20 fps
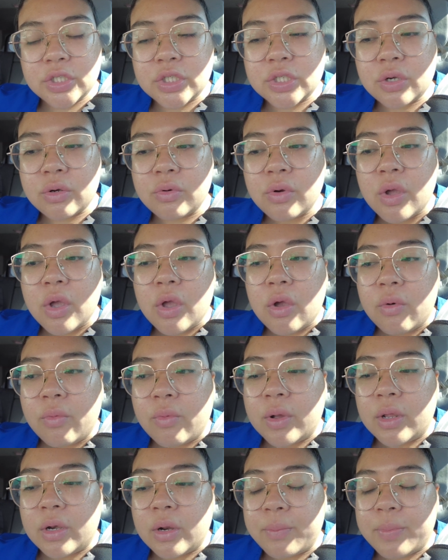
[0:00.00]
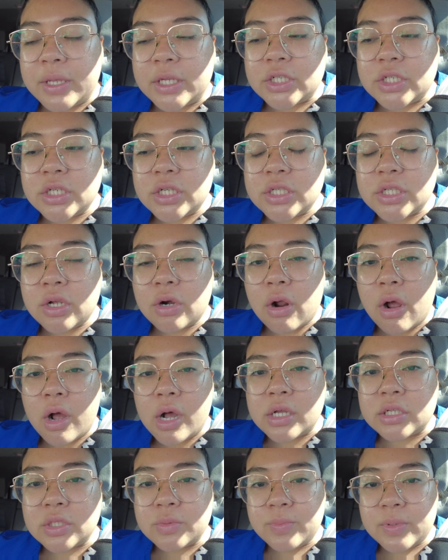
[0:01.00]
So when a patient is on
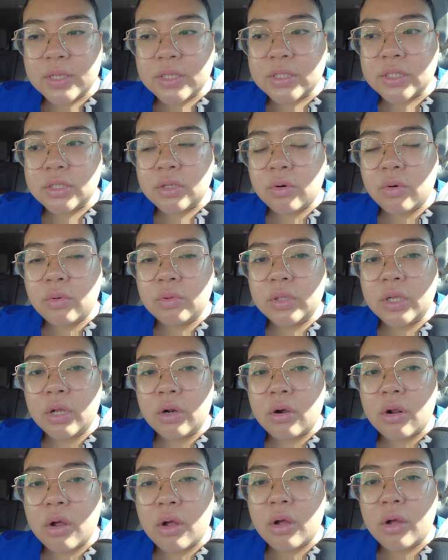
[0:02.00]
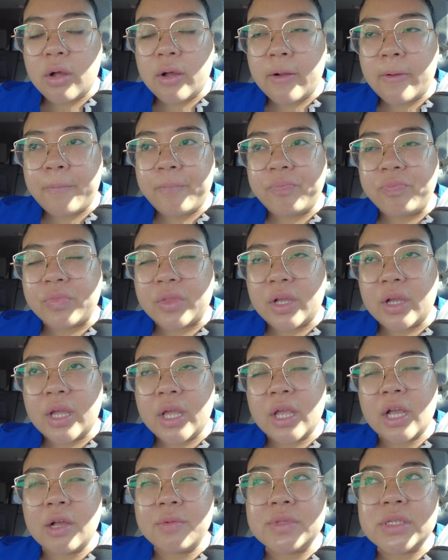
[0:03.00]
hospice, they're only on
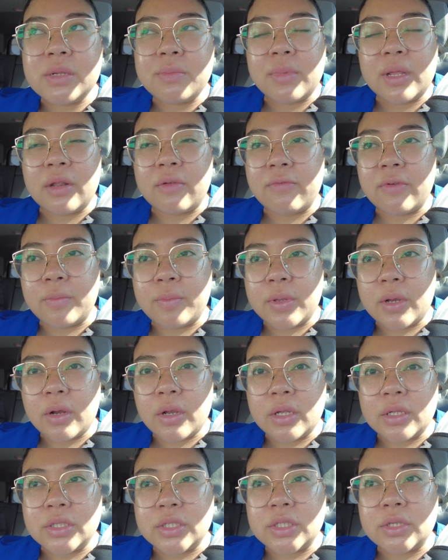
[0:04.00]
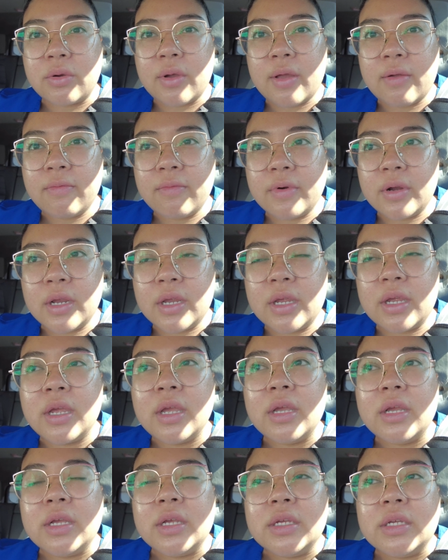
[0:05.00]
it comes in benefit periods, so every
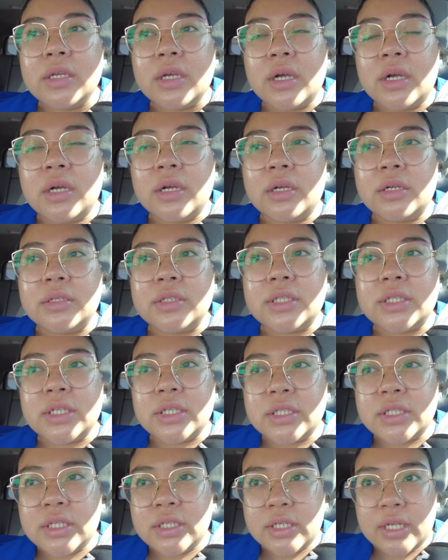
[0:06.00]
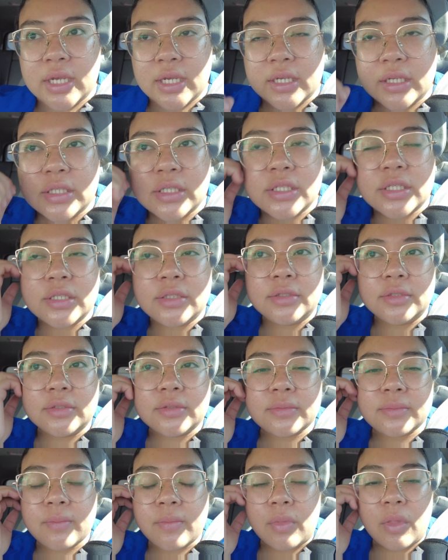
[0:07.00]
60 days
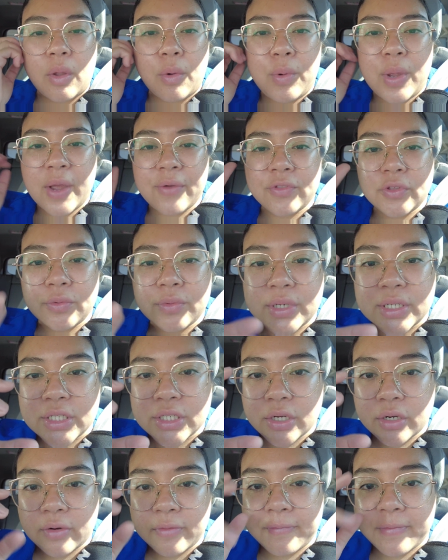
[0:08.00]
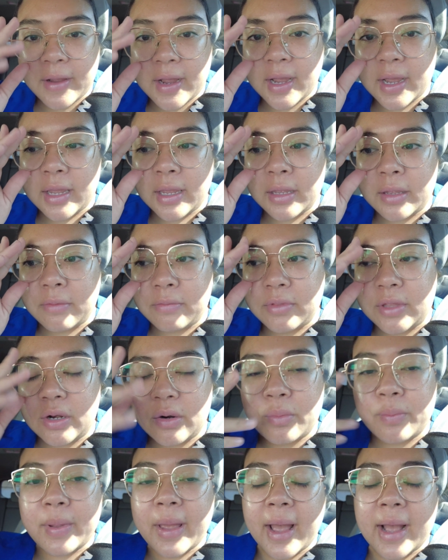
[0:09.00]
we have to recertify if they
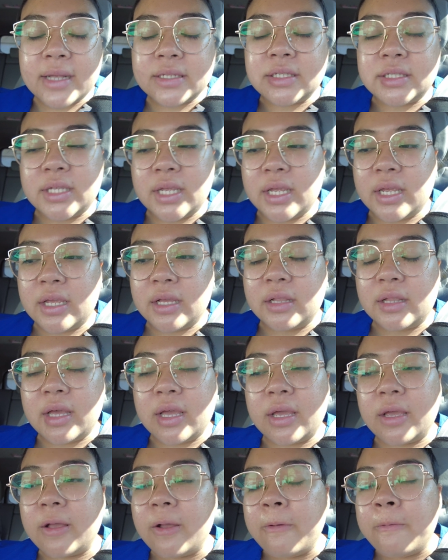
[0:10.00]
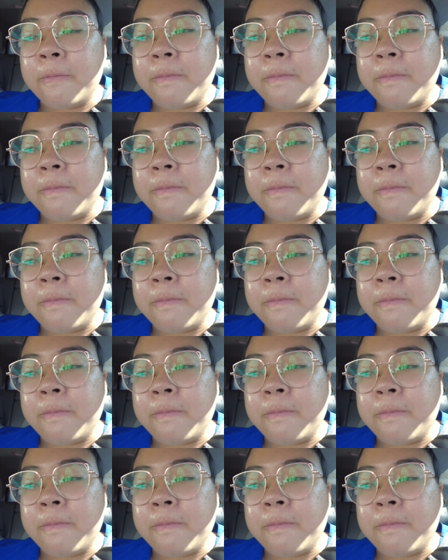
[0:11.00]
don't pass, saying like,